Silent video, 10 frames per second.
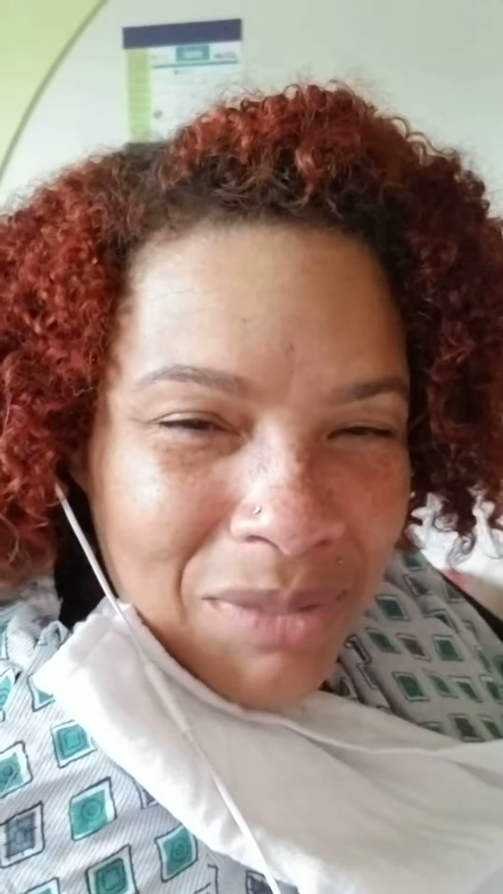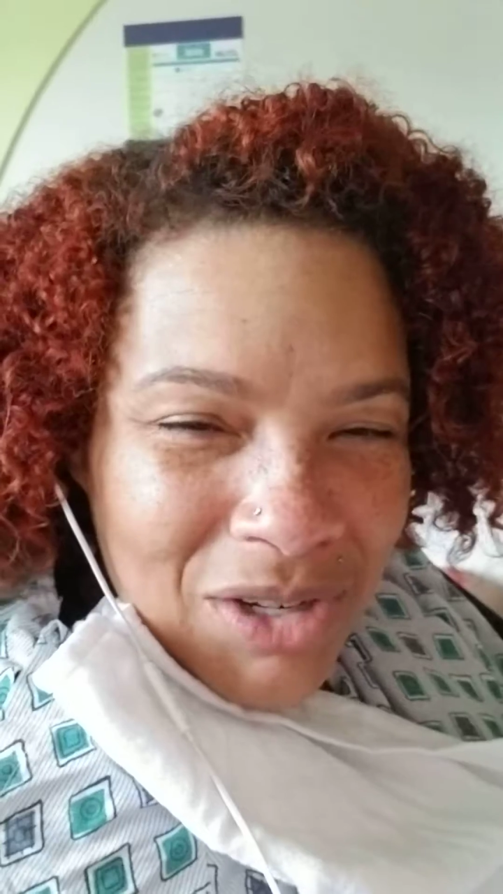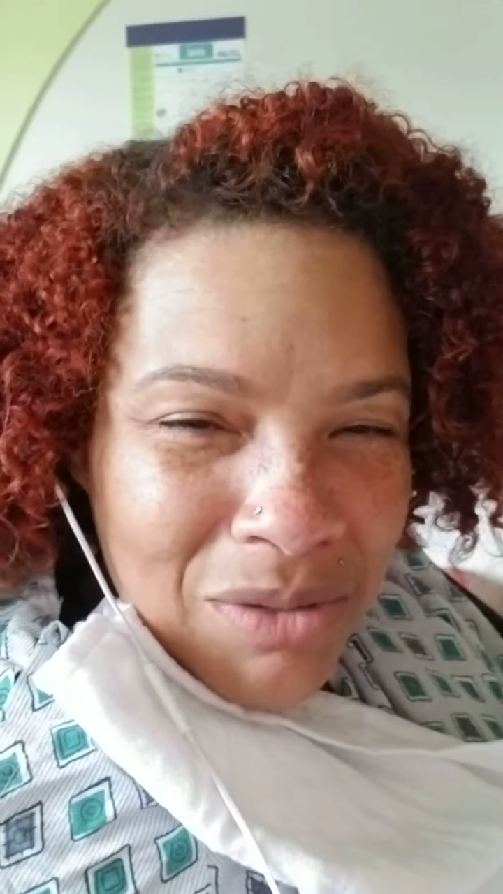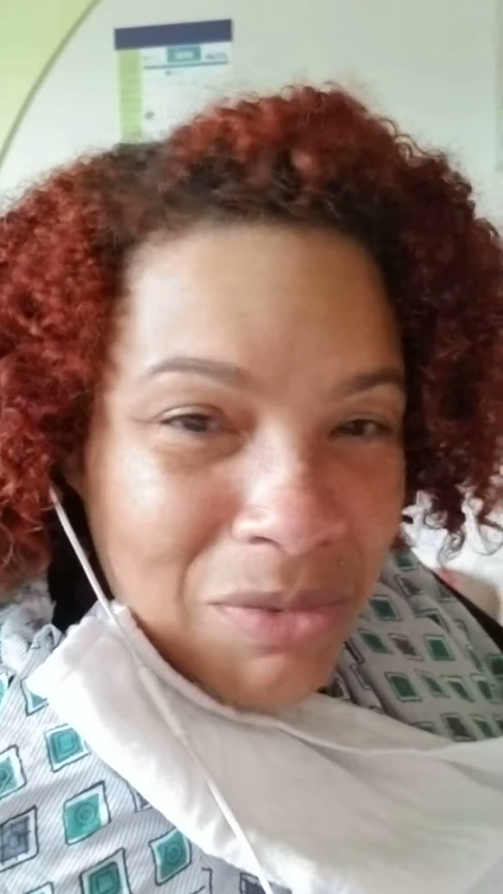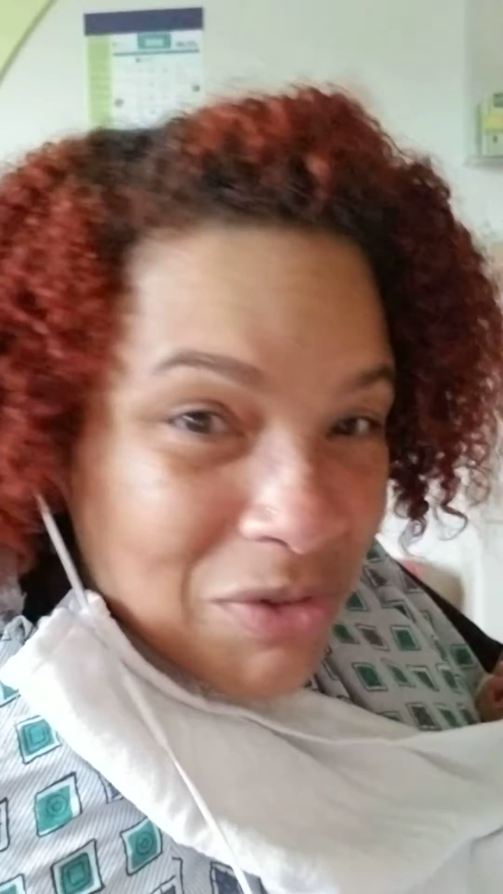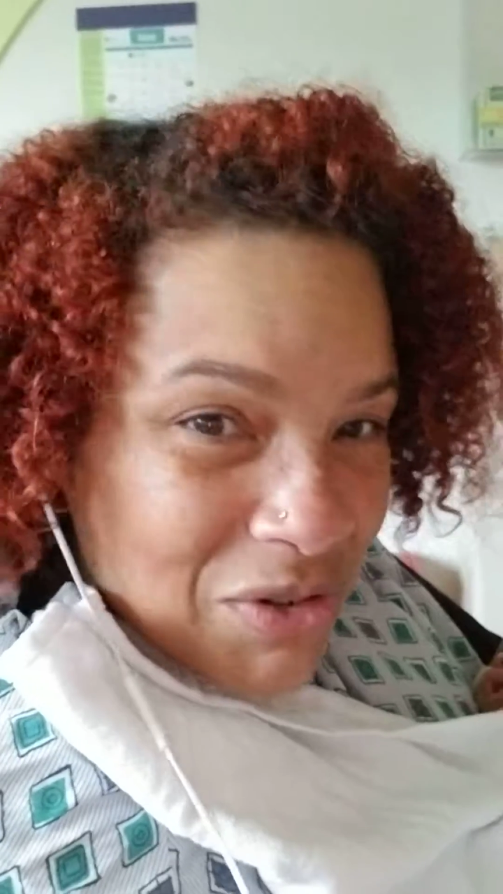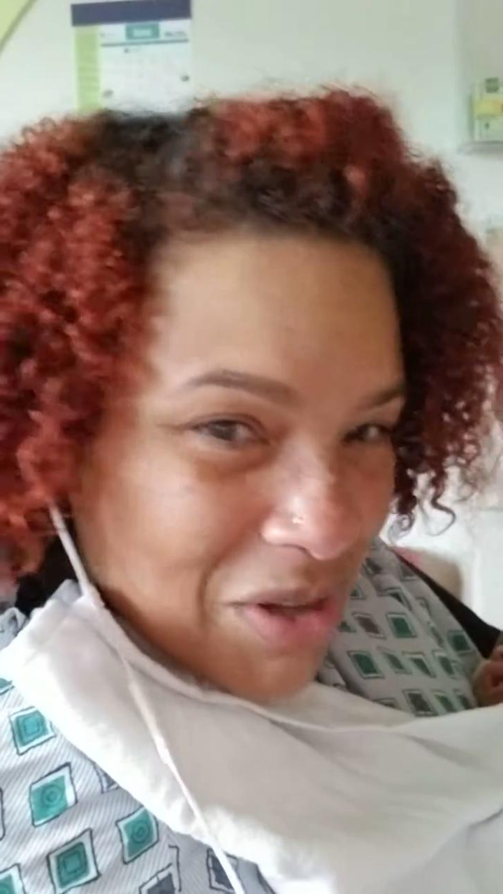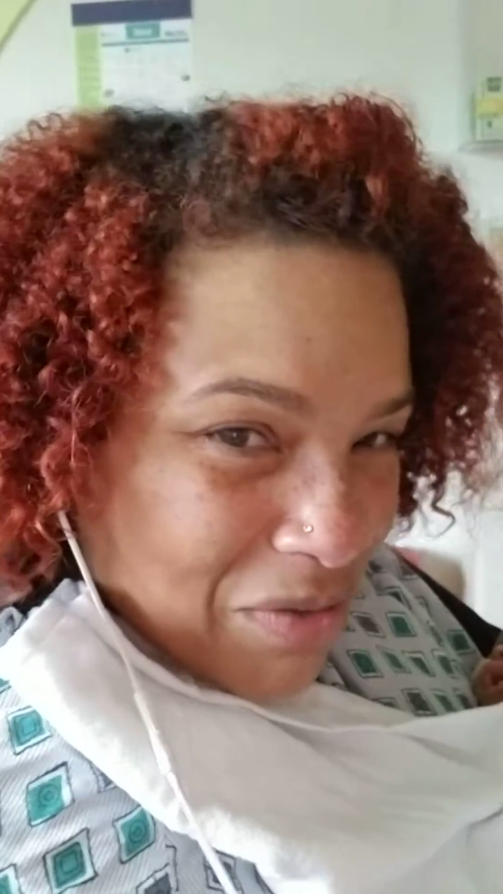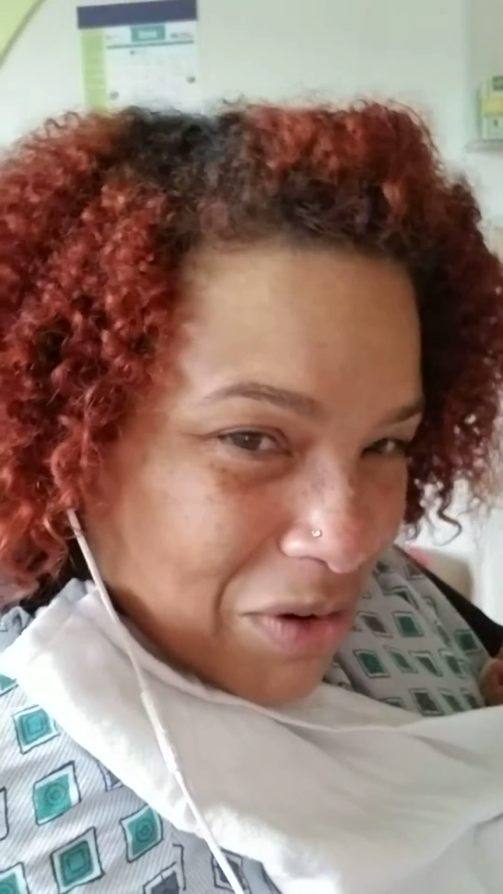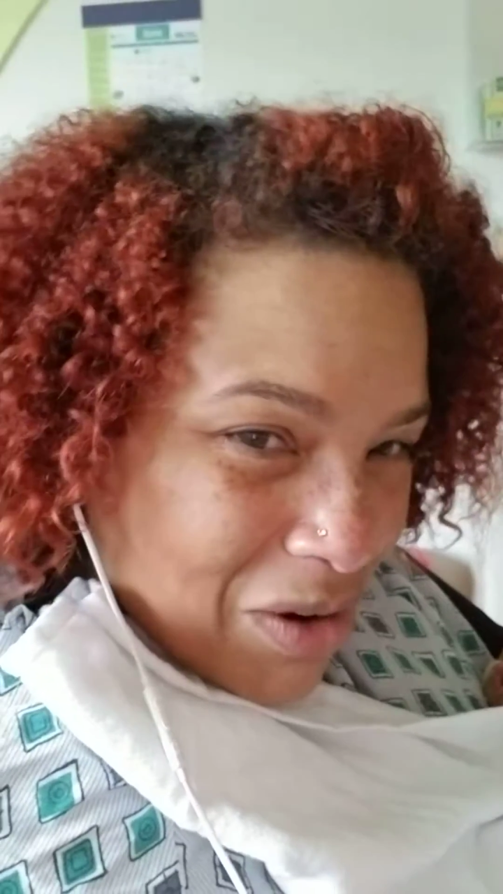but she moved
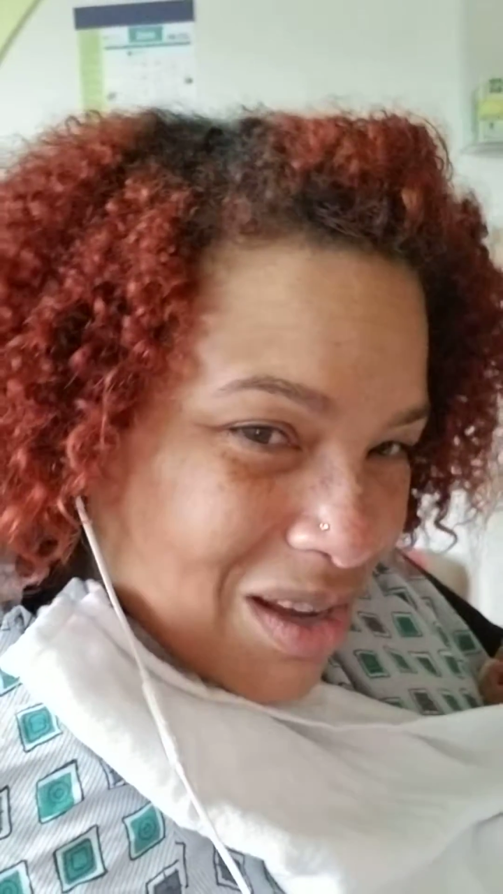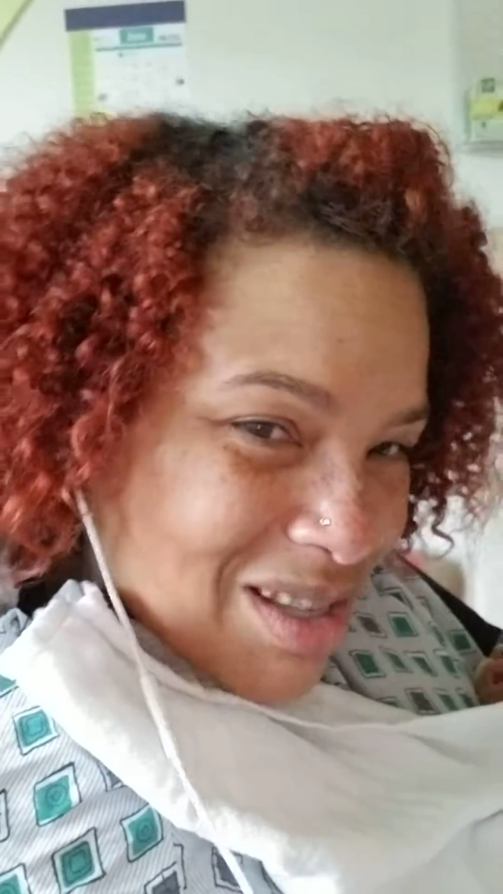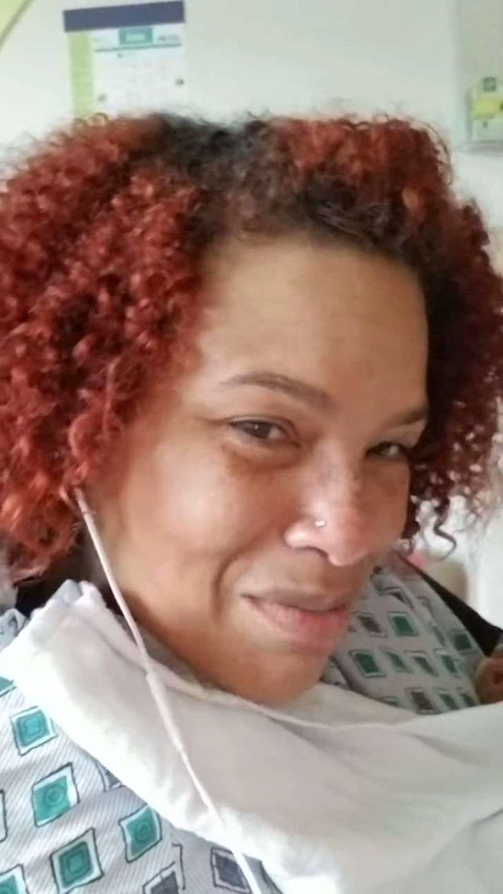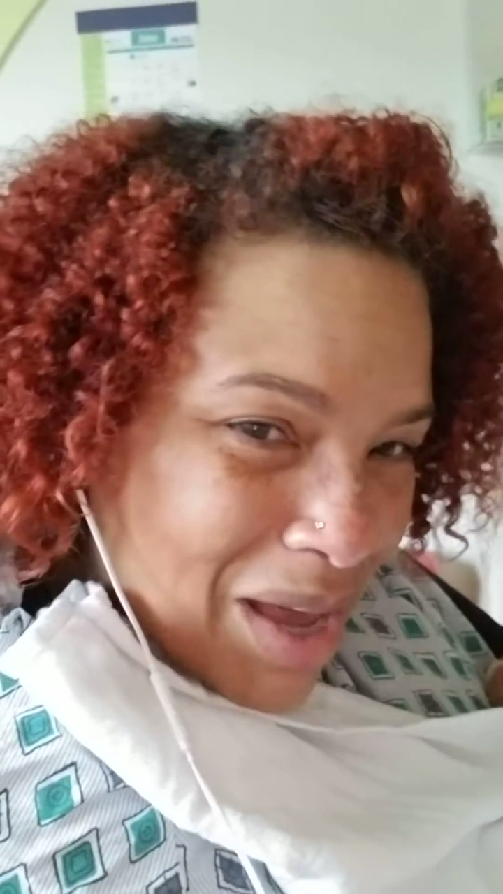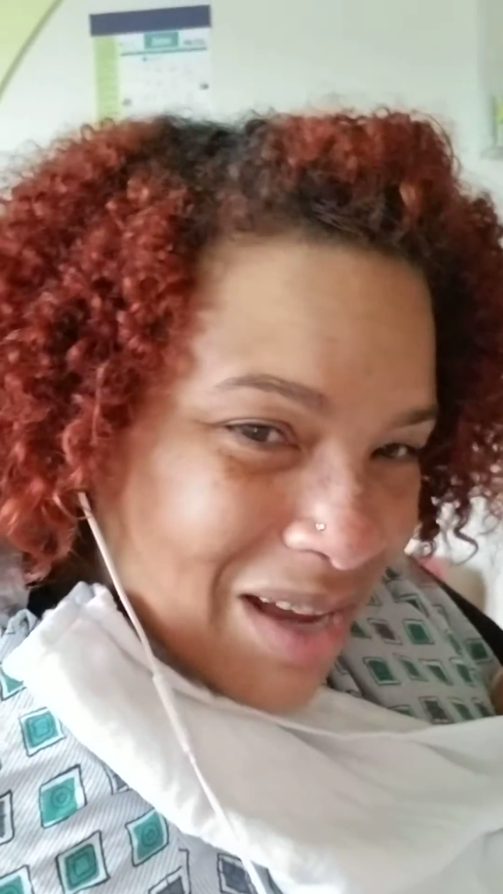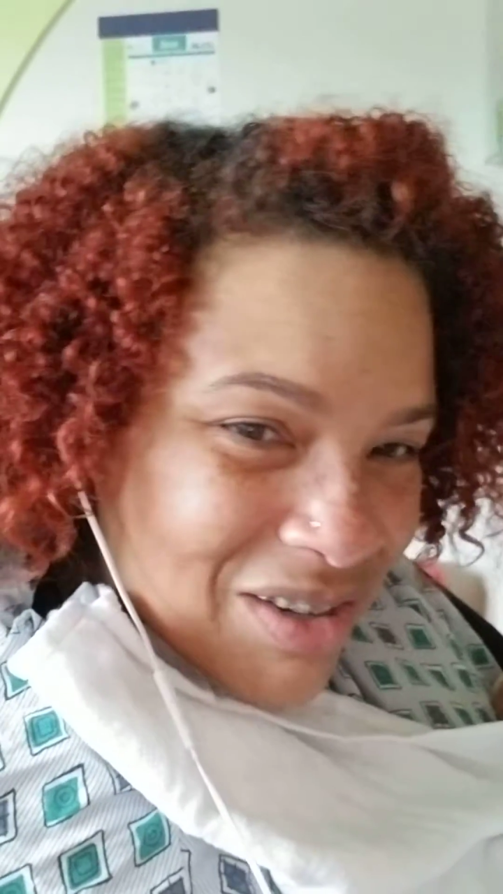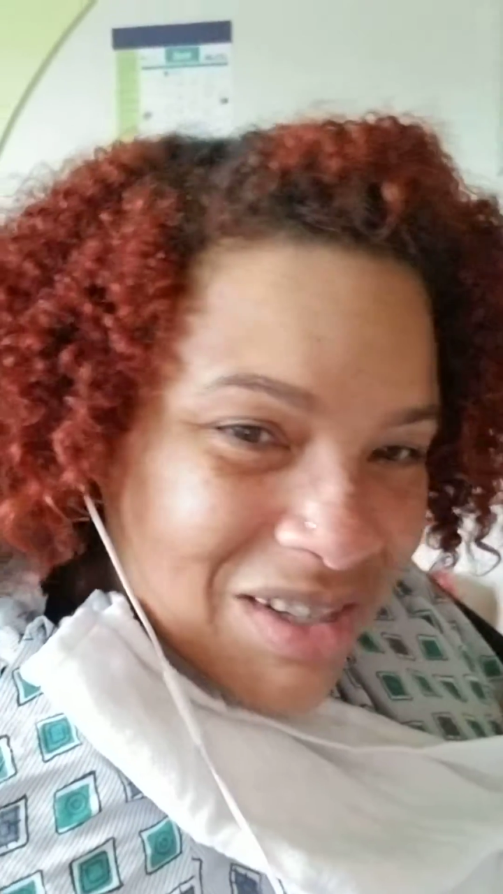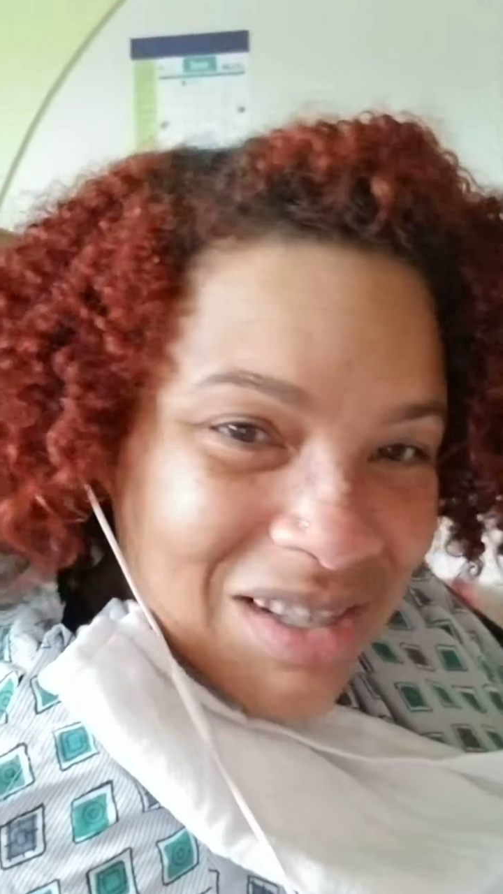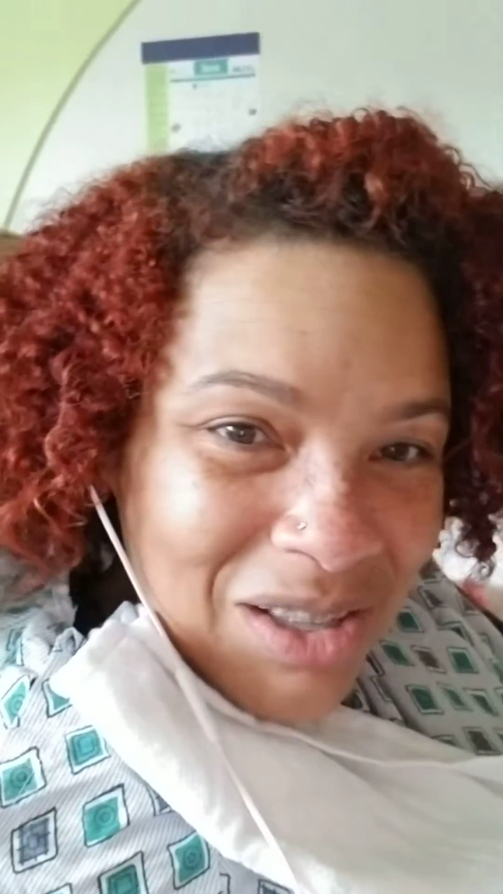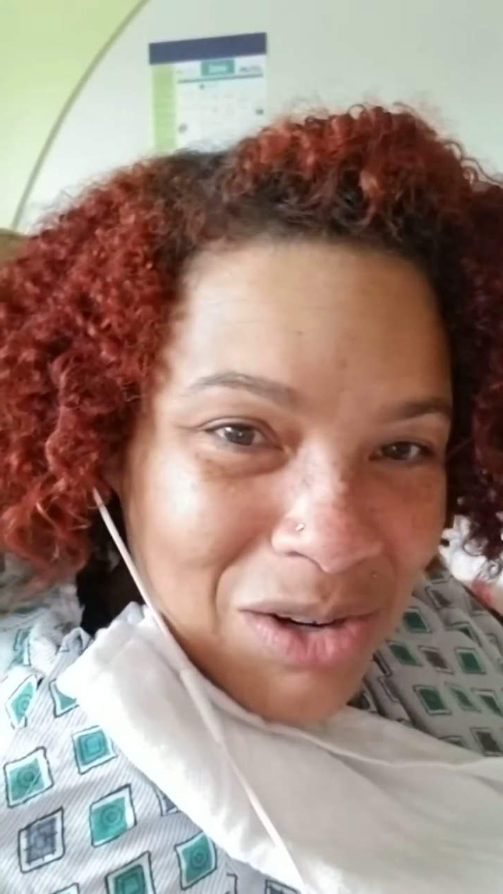herself across the mat
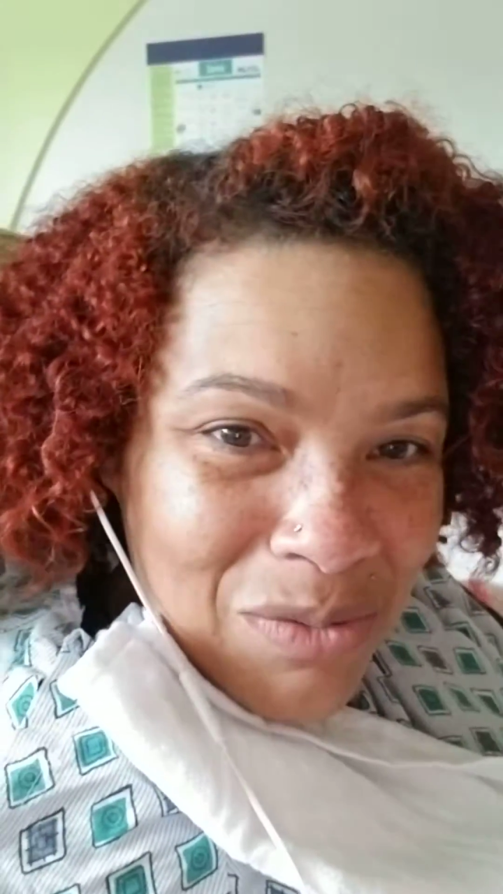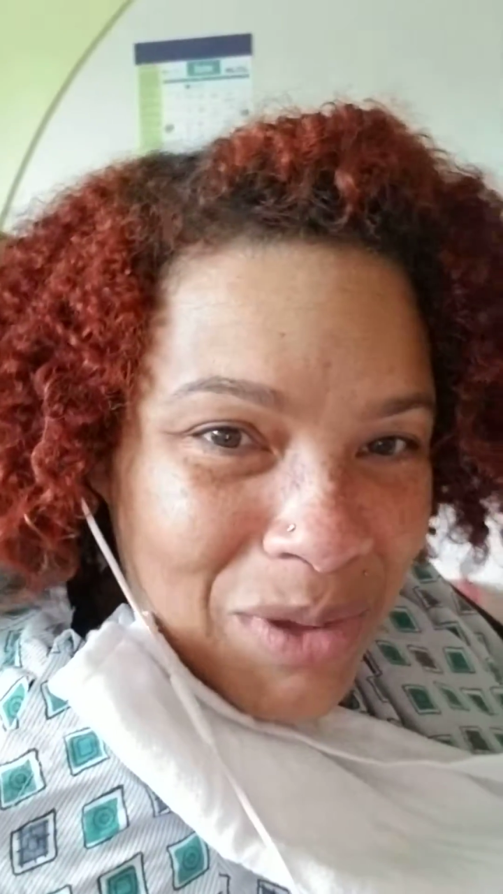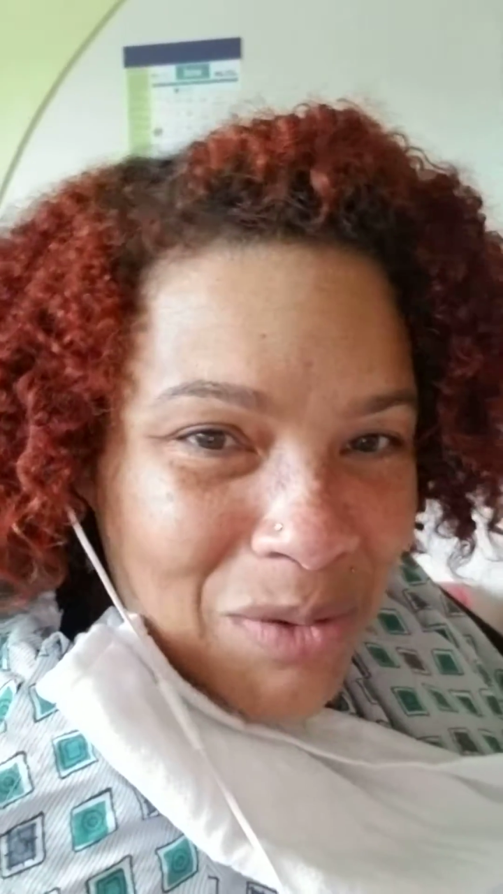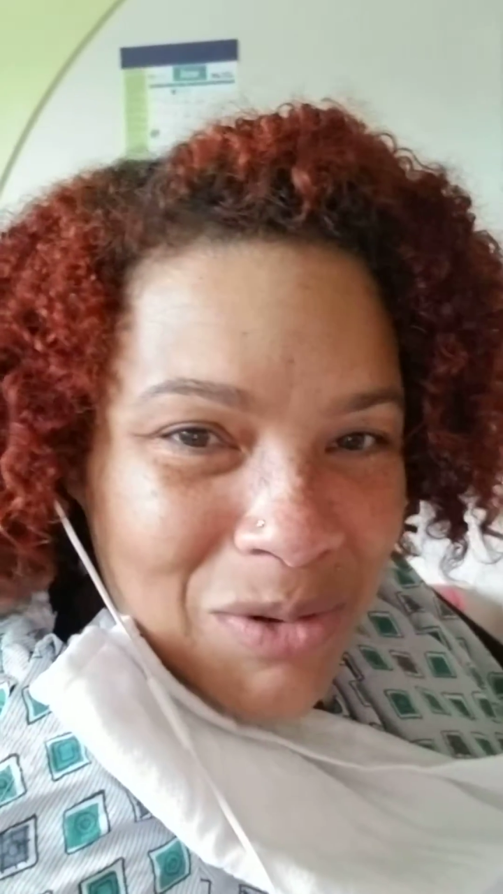just a little bit,